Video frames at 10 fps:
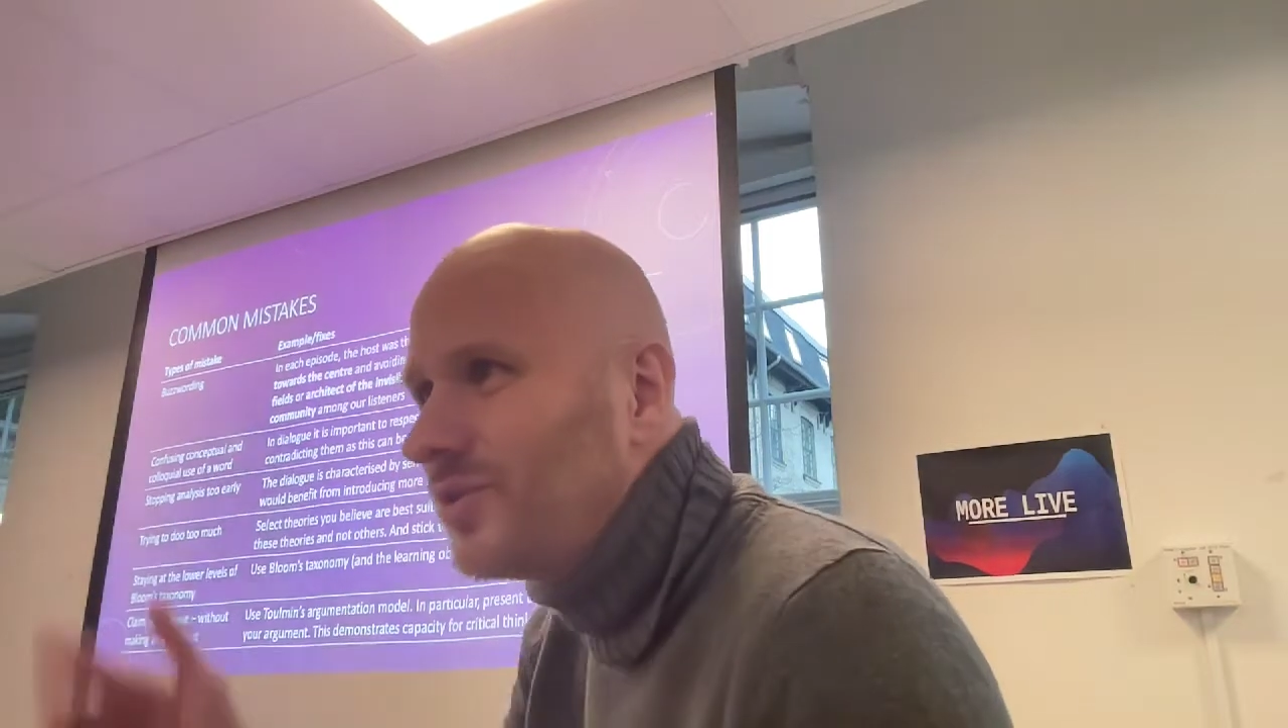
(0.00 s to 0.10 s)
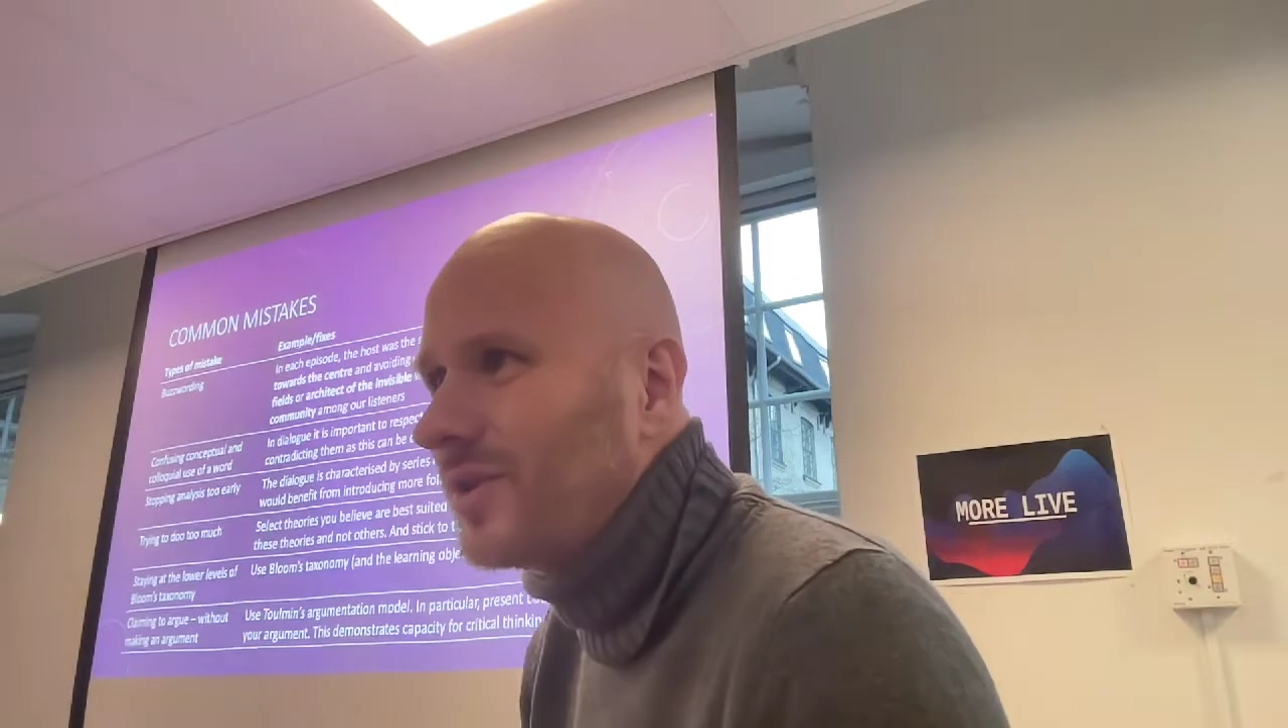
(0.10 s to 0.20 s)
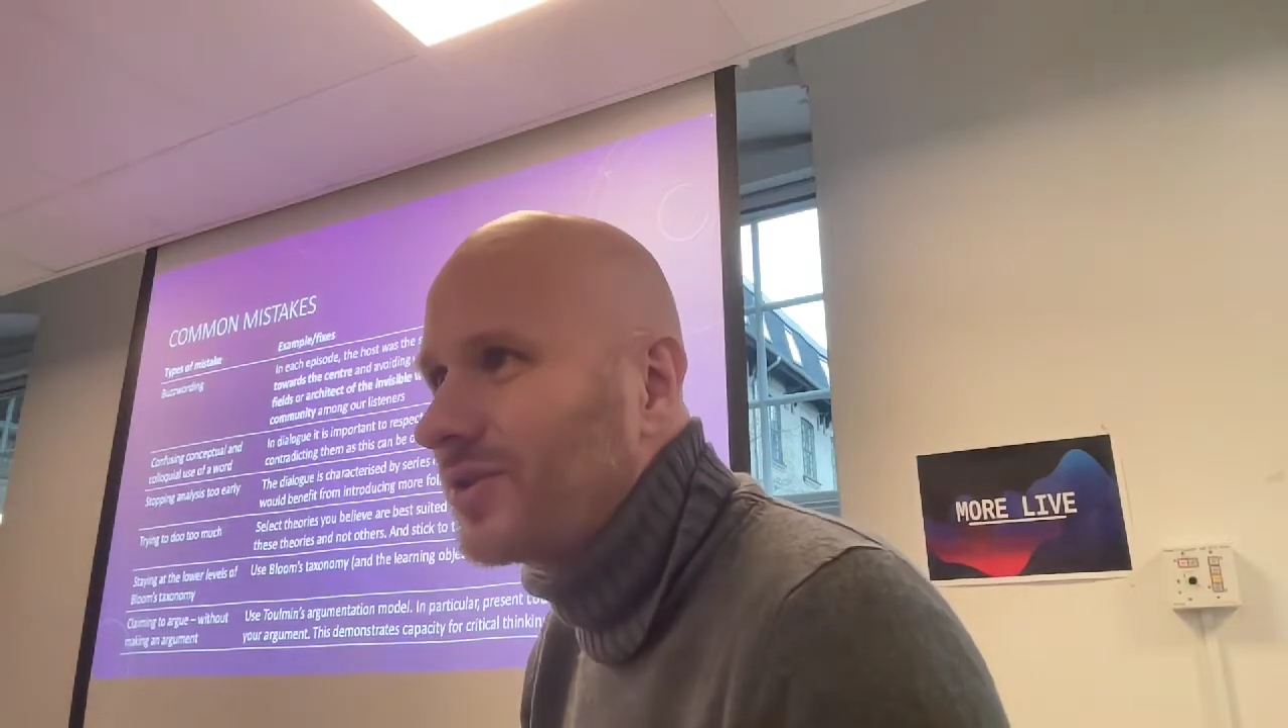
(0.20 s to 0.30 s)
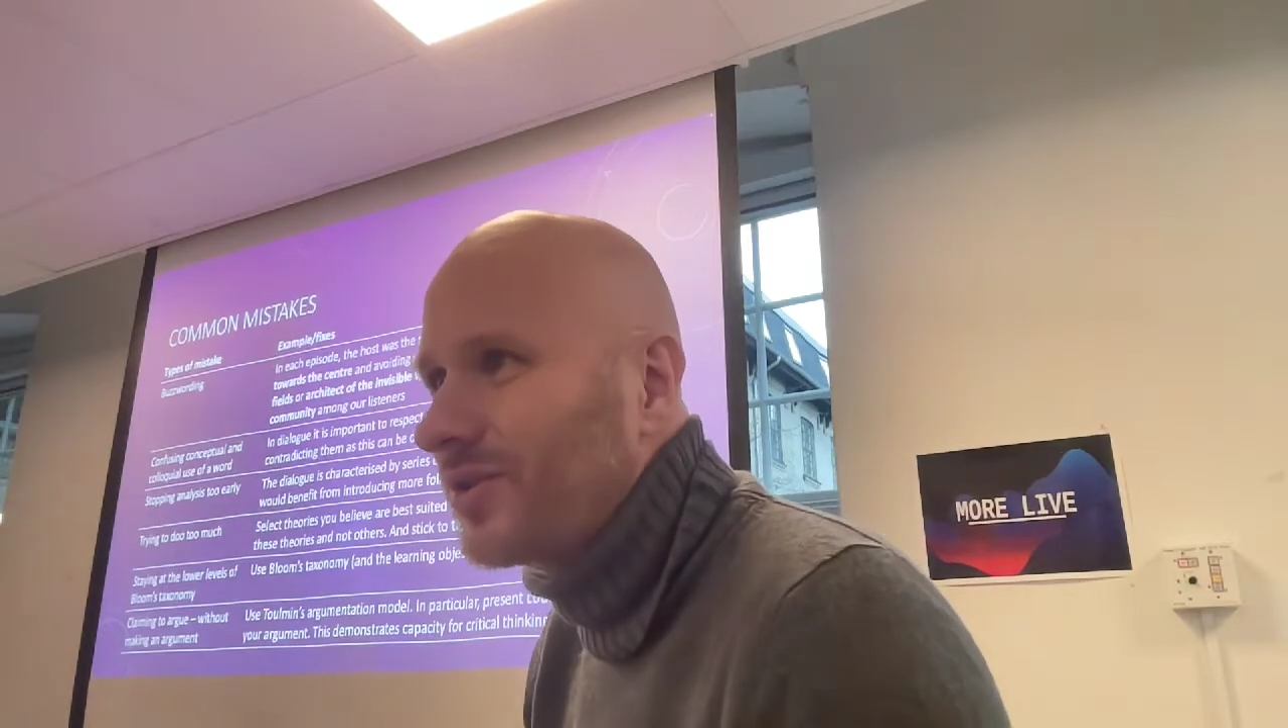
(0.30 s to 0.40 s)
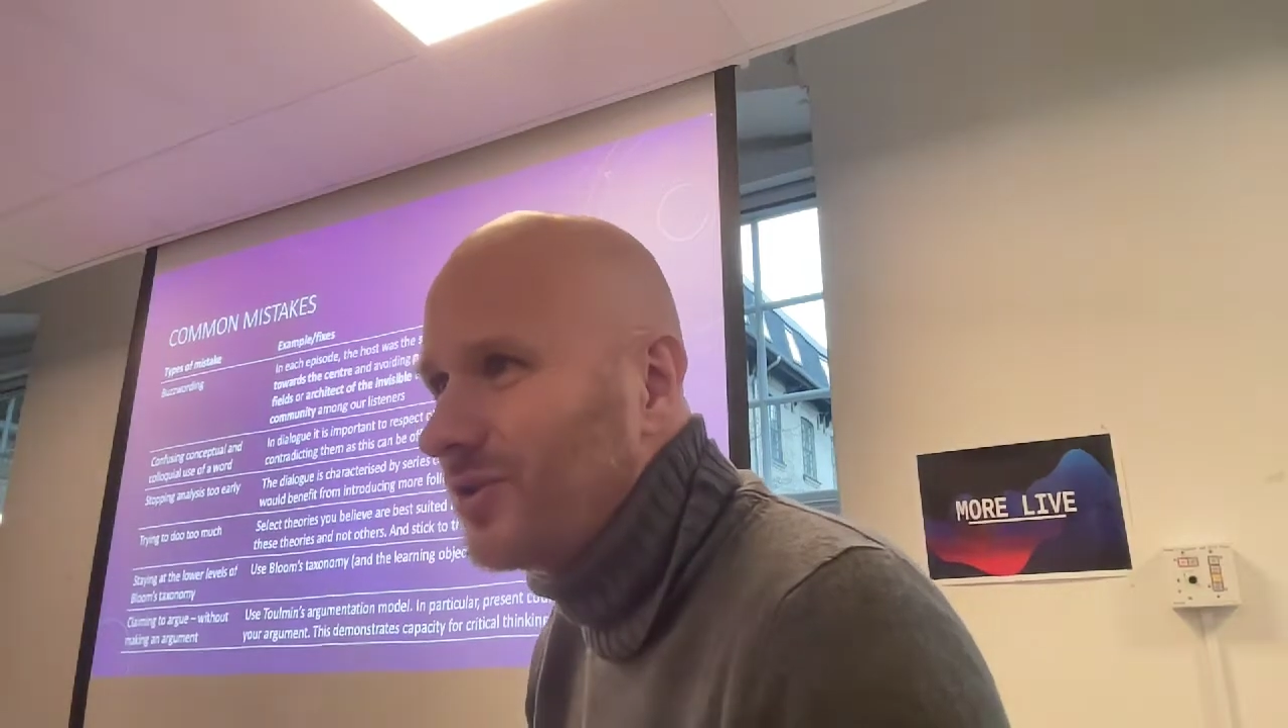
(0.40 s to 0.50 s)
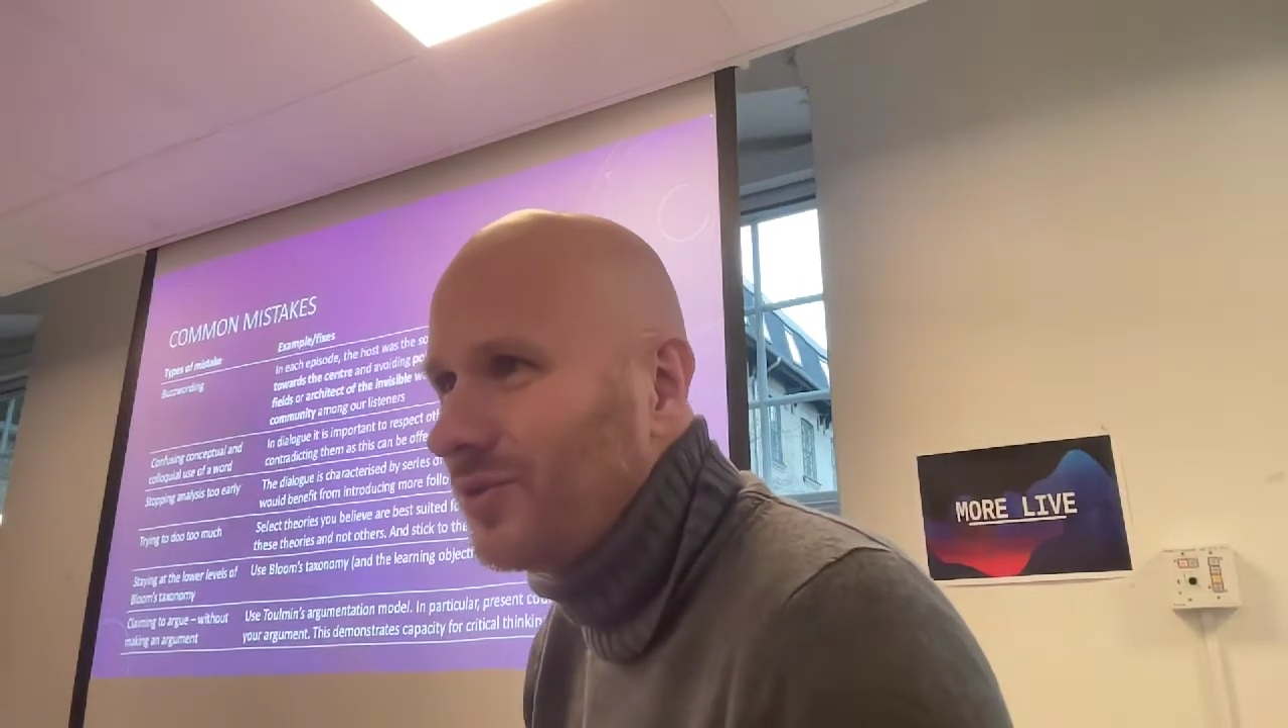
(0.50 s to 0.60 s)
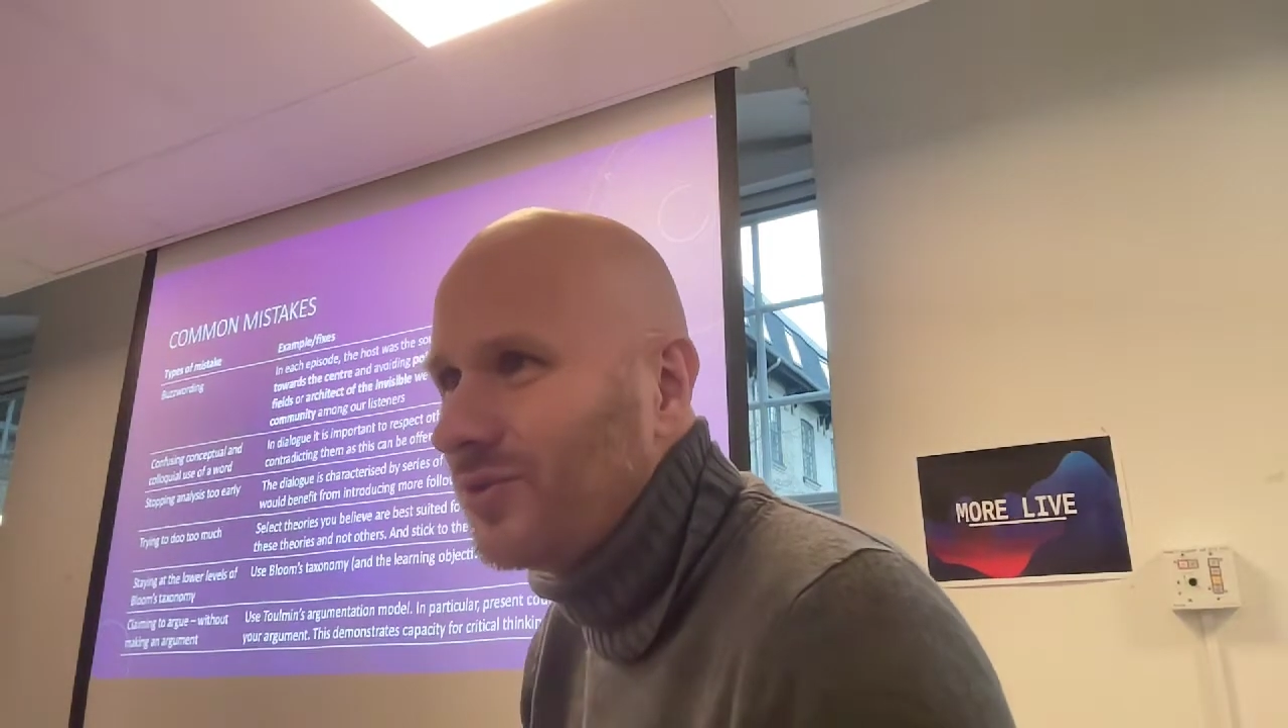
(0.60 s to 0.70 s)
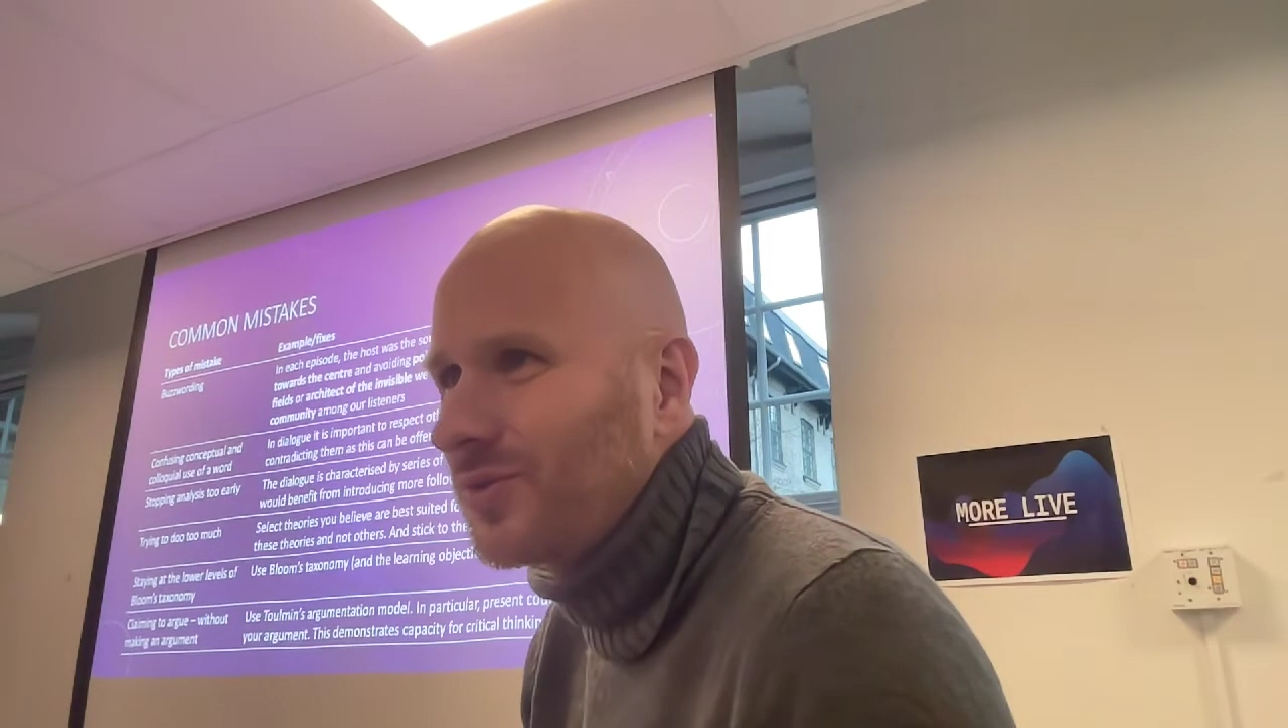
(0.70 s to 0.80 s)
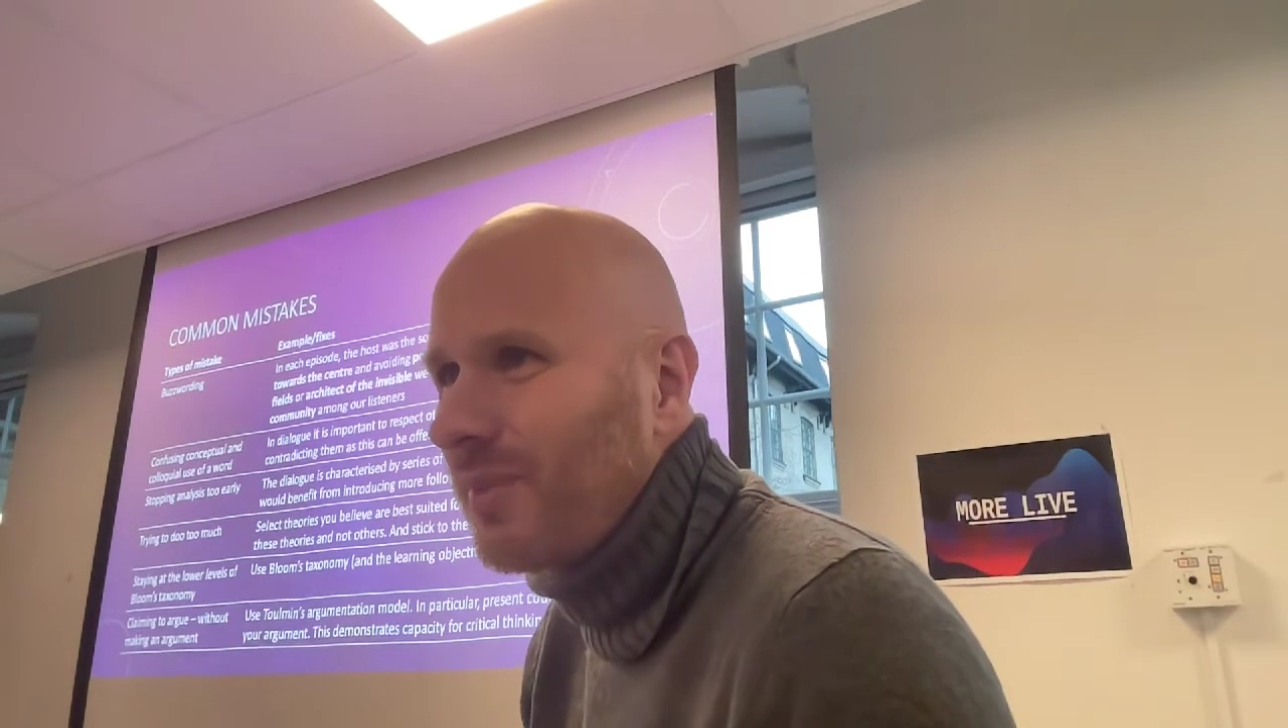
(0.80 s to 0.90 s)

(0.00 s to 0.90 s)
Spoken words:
you introduce